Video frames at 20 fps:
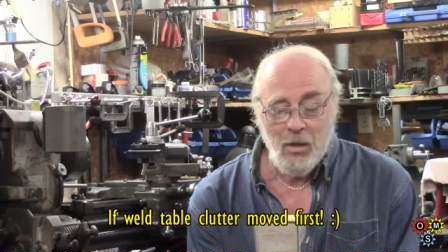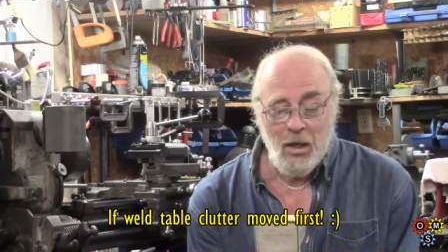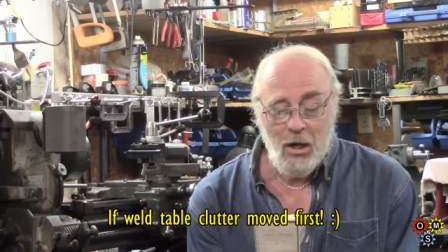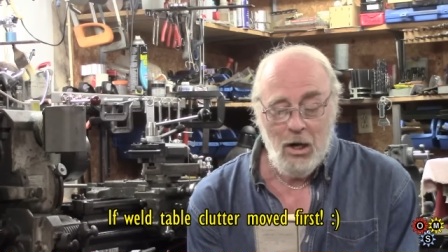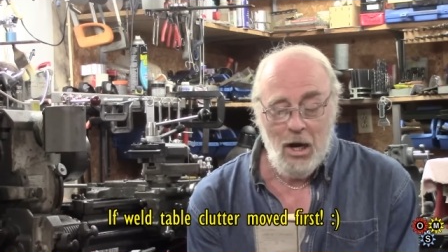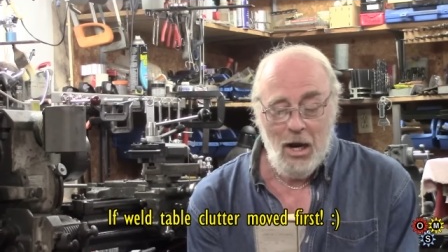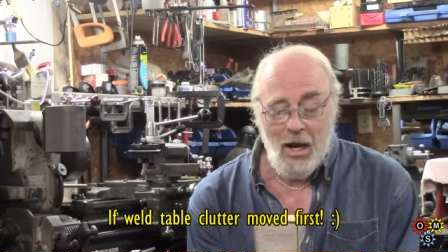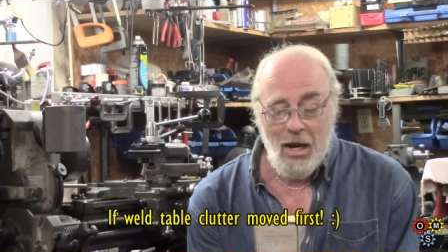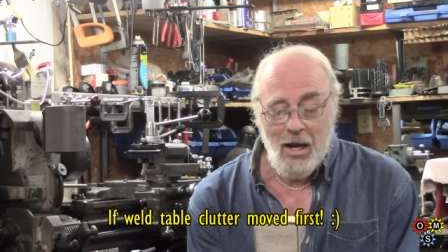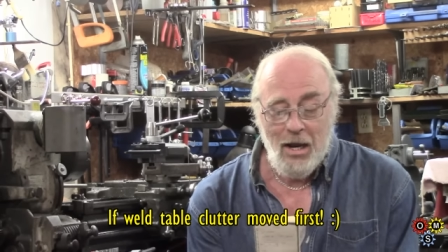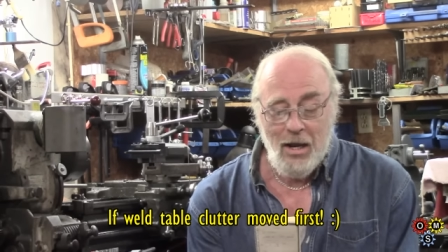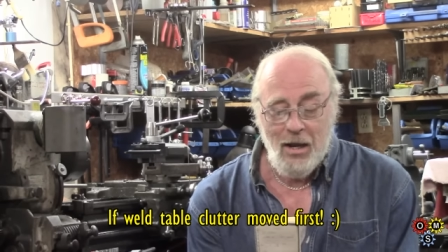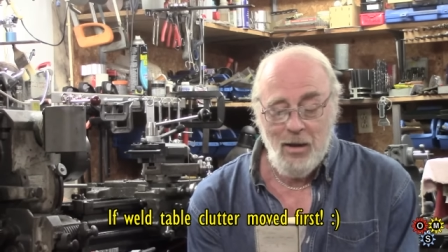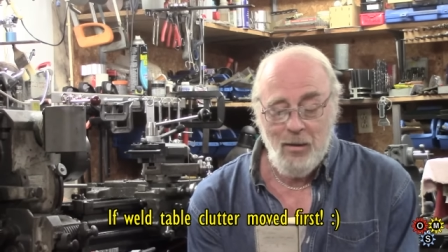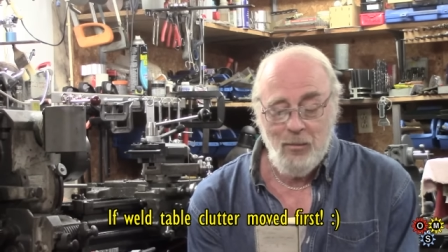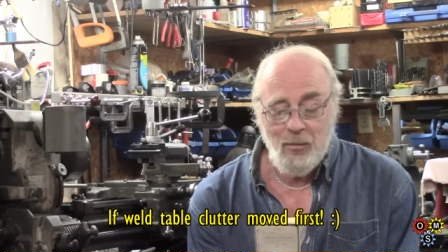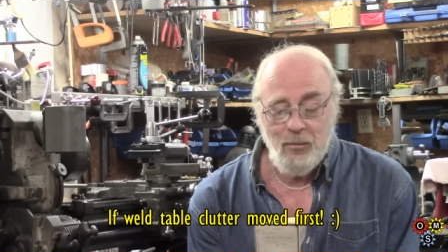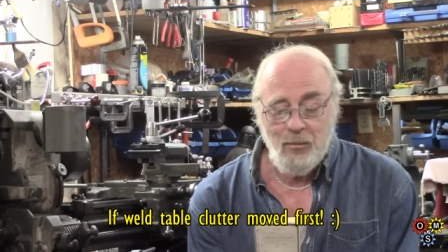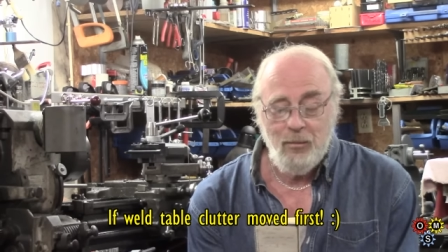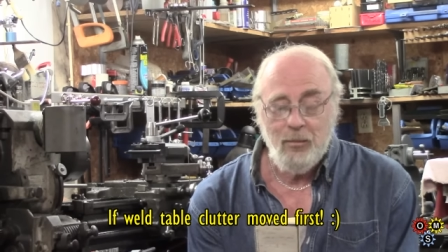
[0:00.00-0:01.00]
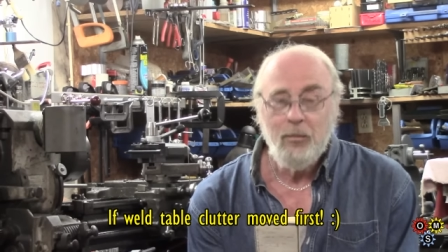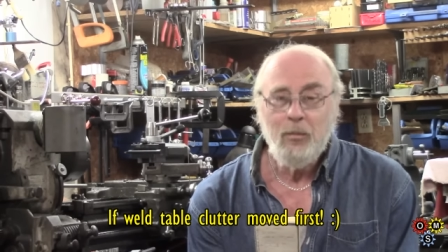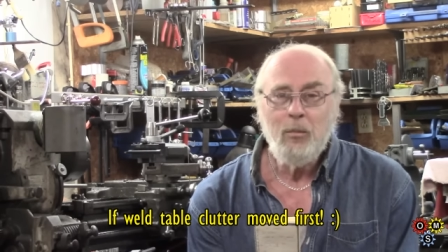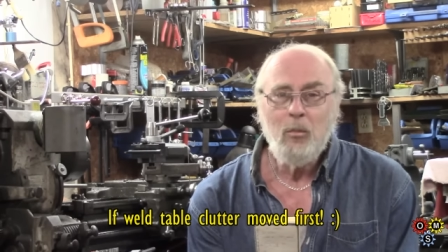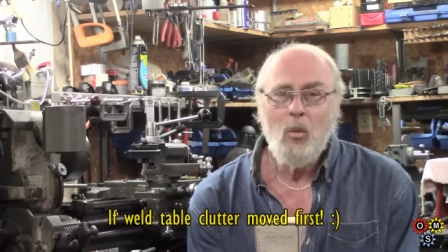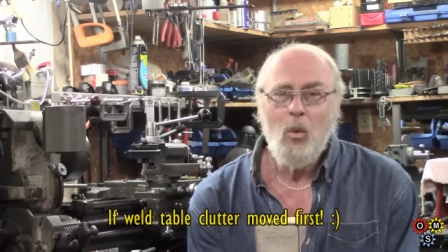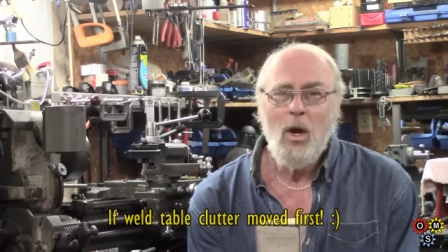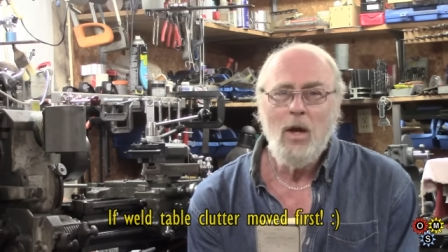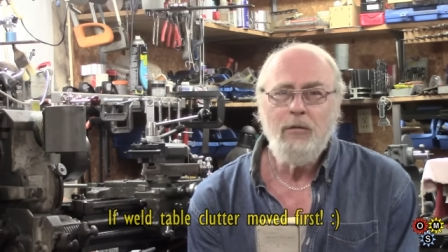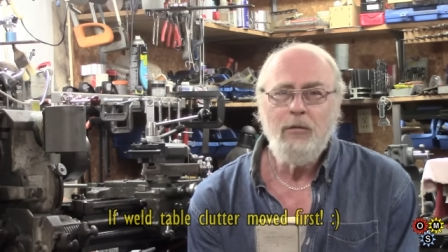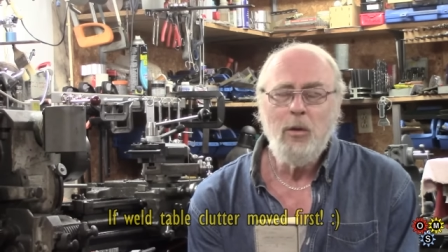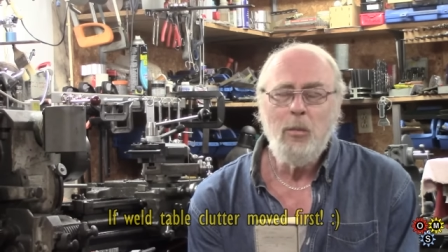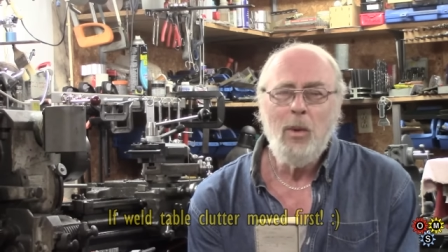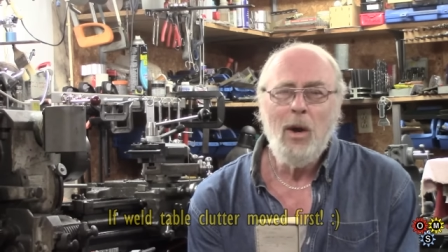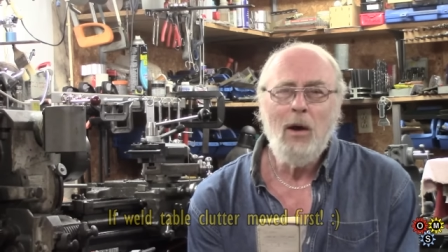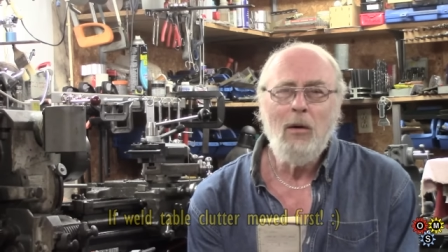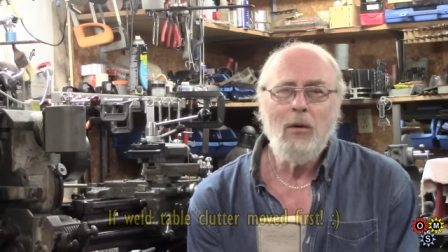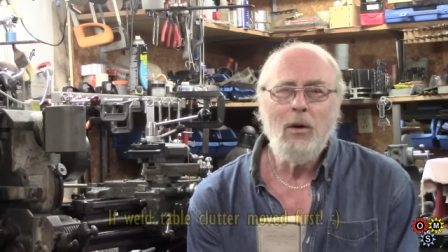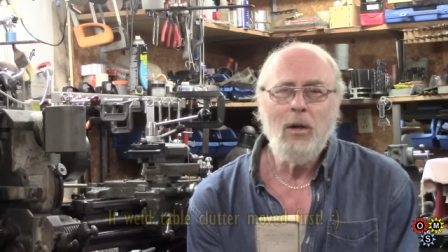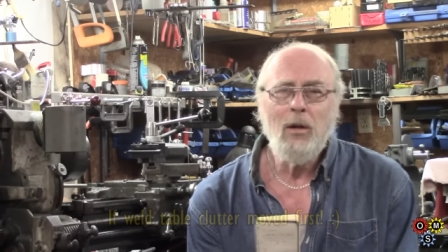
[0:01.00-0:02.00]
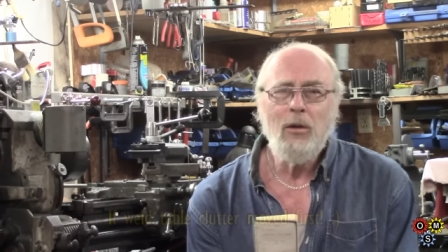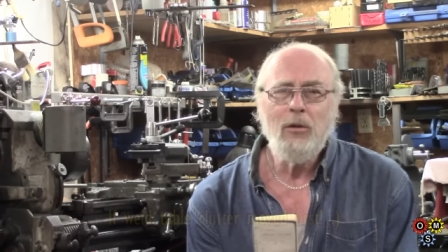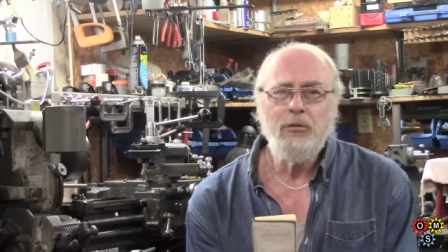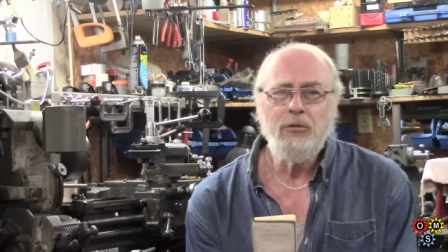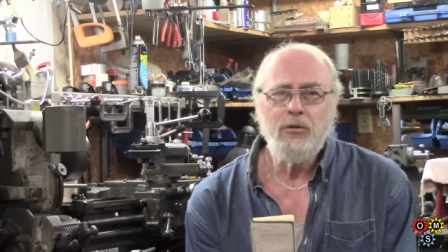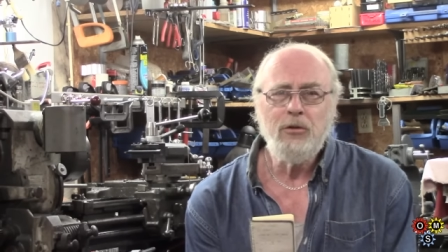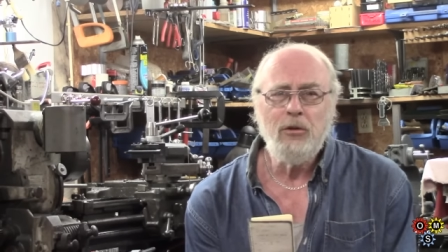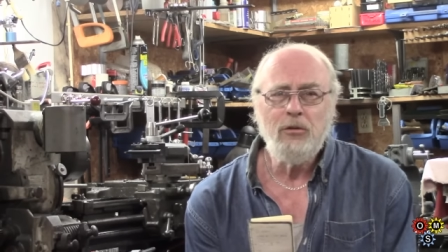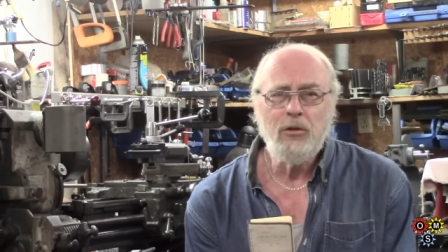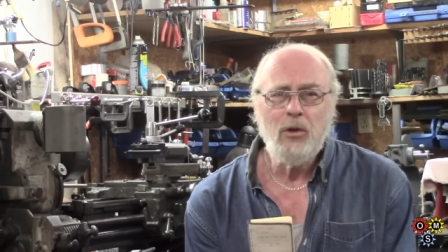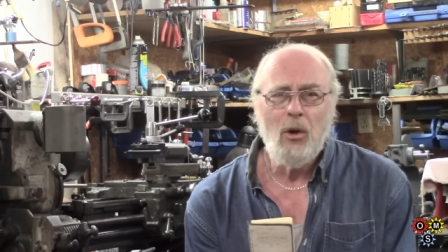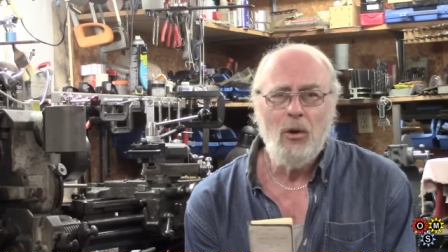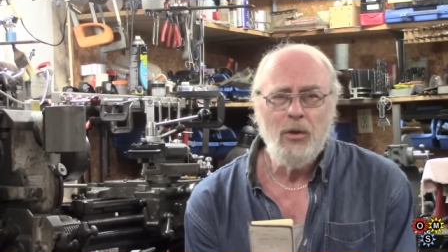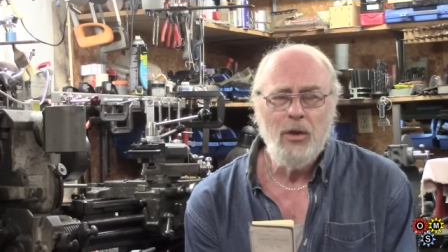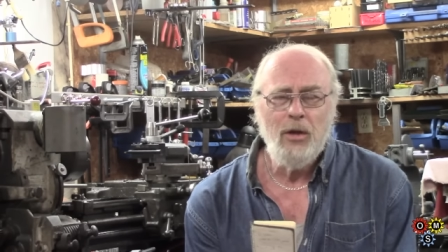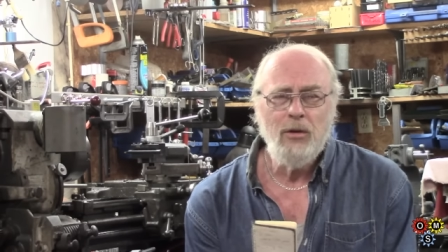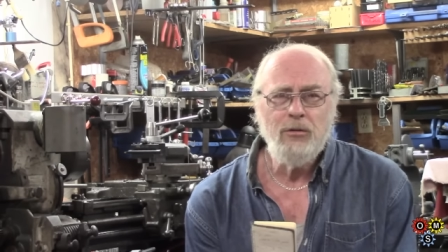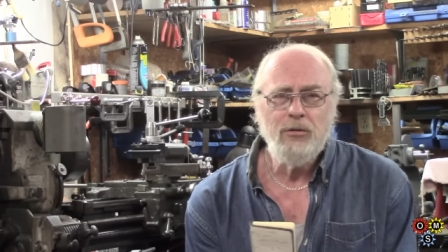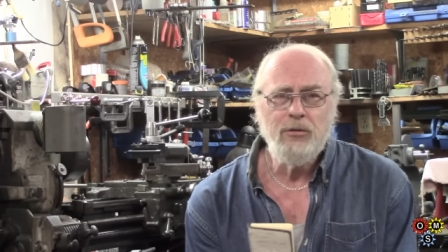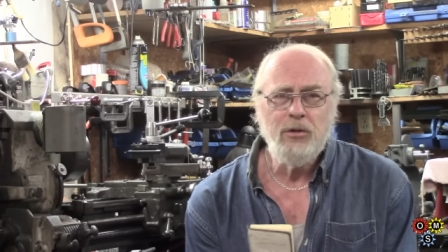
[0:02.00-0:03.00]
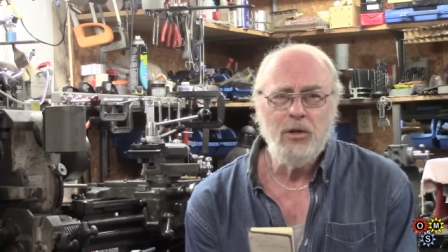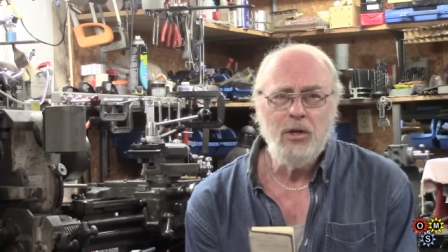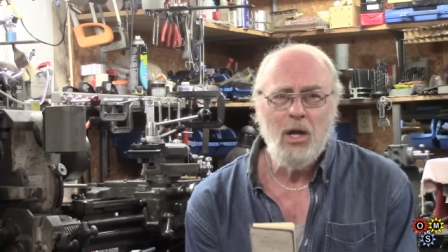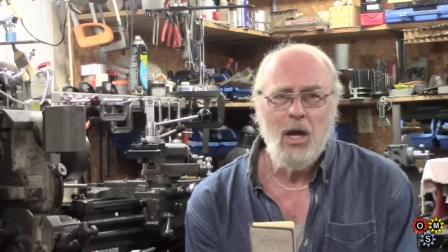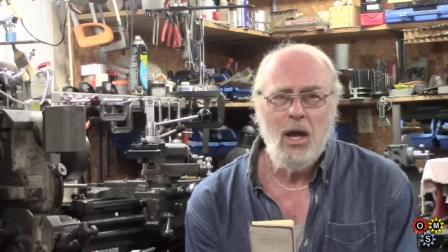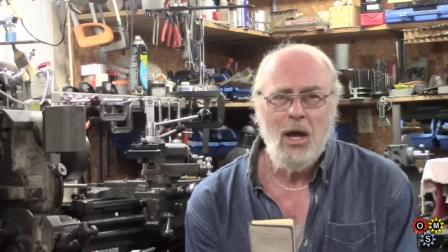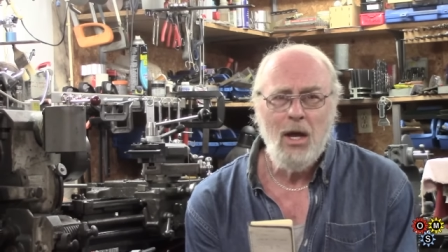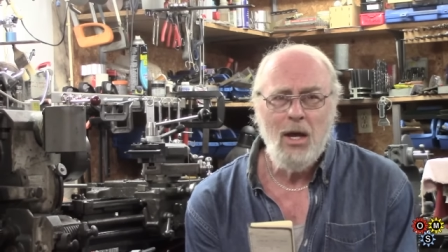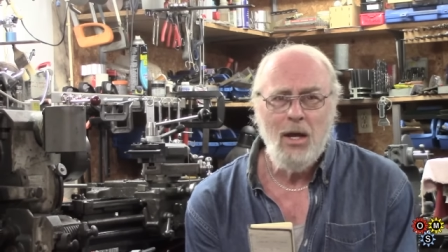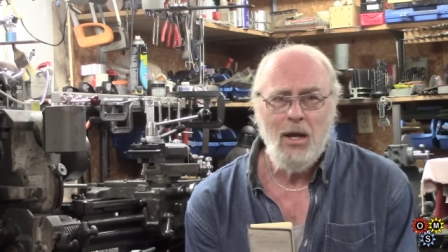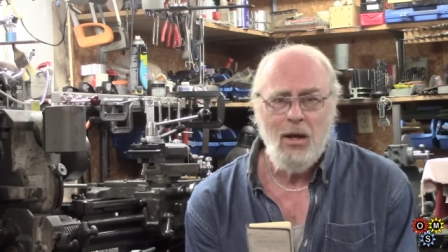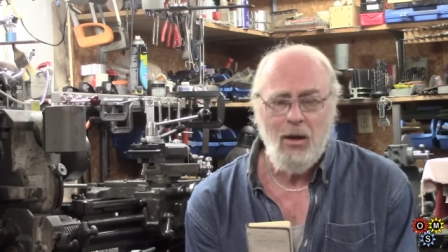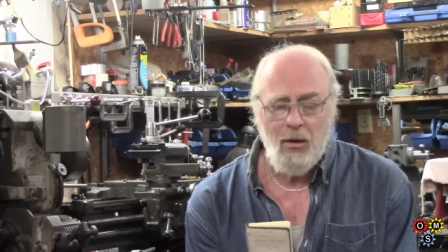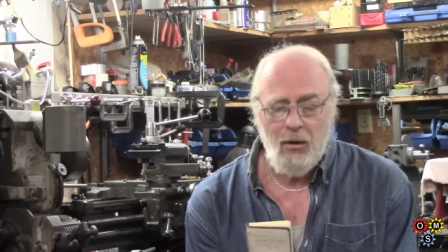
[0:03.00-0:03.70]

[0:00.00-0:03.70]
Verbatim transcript: um, wavy parallels, just got those today.